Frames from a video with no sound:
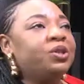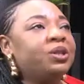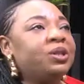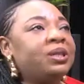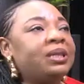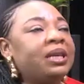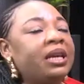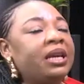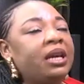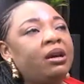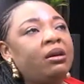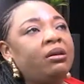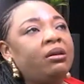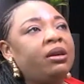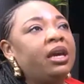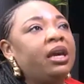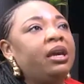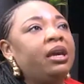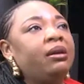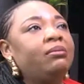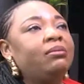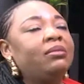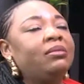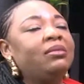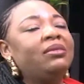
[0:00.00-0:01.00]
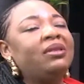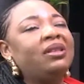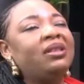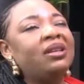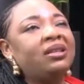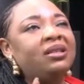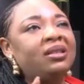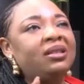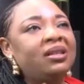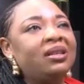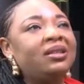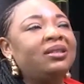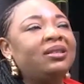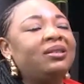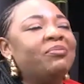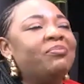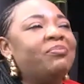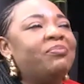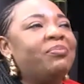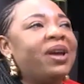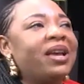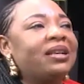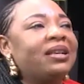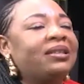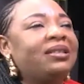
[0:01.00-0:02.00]
would you say, okay, this is the
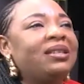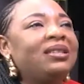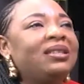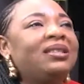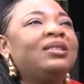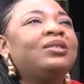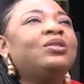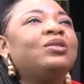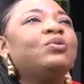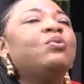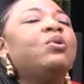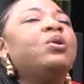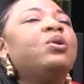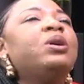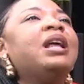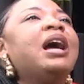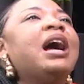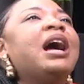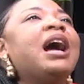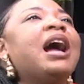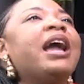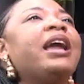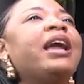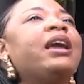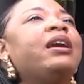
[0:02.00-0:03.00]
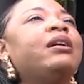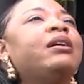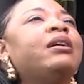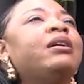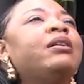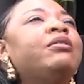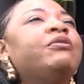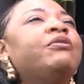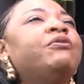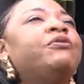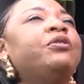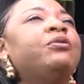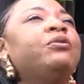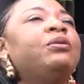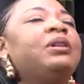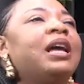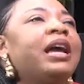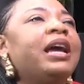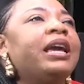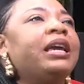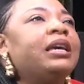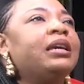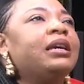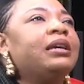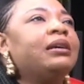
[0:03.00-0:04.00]
best, this is the one I feel
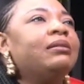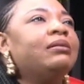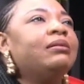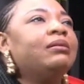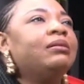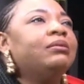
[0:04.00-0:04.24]
like